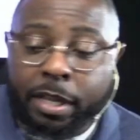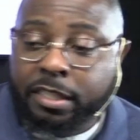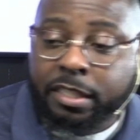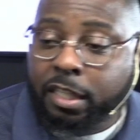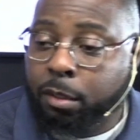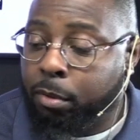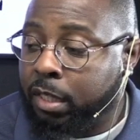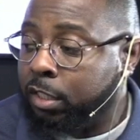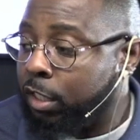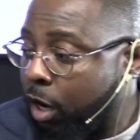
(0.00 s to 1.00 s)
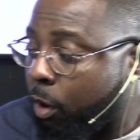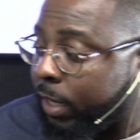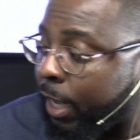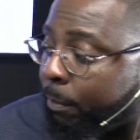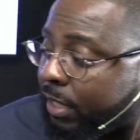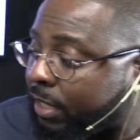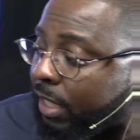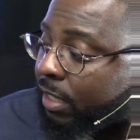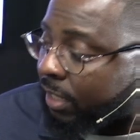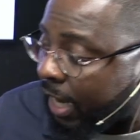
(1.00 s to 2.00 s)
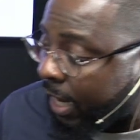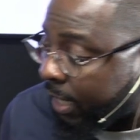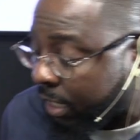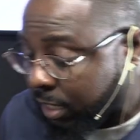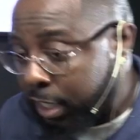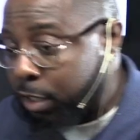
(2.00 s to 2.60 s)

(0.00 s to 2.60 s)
place that the brothers will go and they'll misunderstand. And they'll say,